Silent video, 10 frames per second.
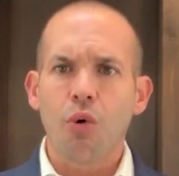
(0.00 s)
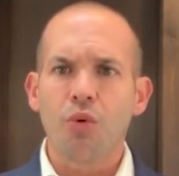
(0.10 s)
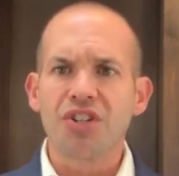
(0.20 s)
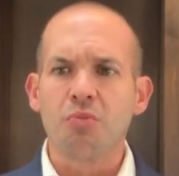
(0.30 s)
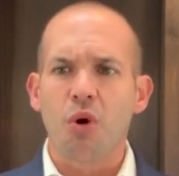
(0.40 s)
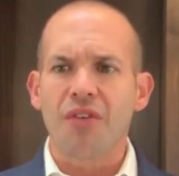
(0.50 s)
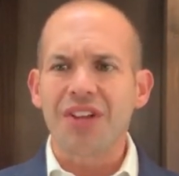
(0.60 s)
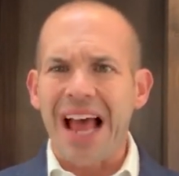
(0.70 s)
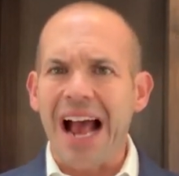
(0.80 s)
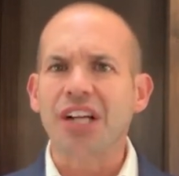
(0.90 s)
was more of
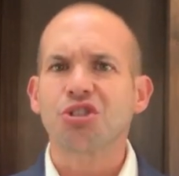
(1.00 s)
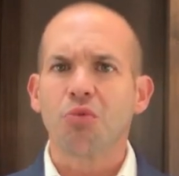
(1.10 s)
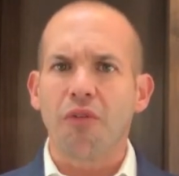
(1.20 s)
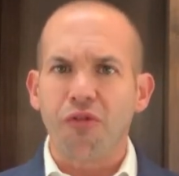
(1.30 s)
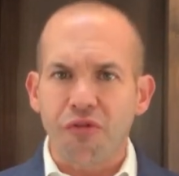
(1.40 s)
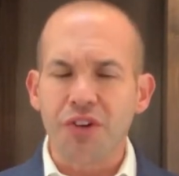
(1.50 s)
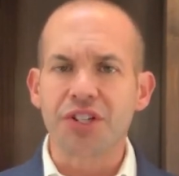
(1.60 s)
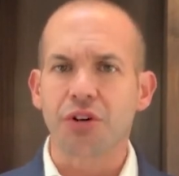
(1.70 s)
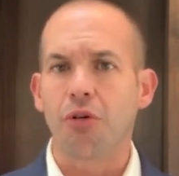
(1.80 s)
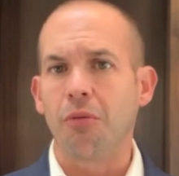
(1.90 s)
an actual
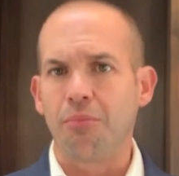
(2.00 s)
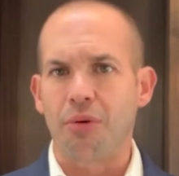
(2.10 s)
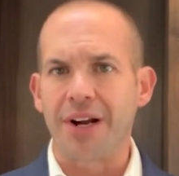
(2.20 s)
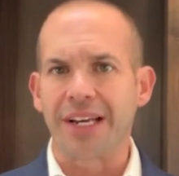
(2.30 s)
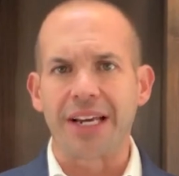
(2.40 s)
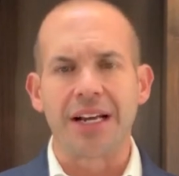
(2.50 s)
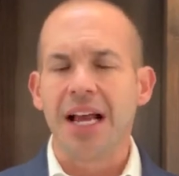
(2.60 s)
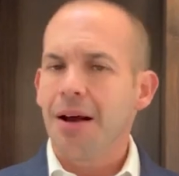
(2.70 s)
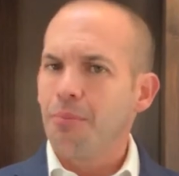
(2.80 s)
physical breaking,